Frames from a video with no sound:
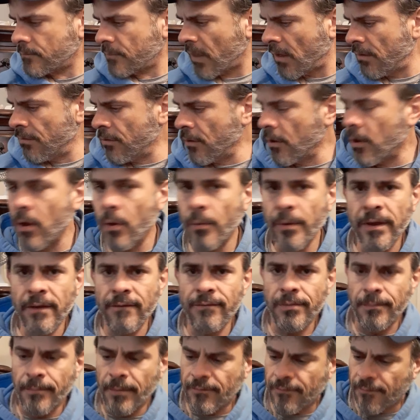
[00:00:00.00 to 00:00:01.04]
So go and
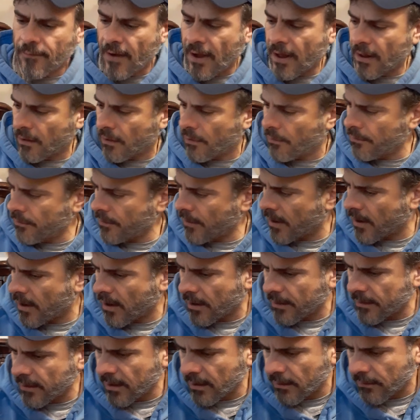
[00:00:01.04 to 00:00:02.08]
give them a follow.
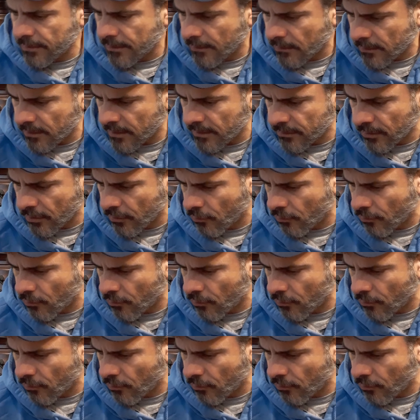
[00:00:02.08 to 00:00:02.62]
It's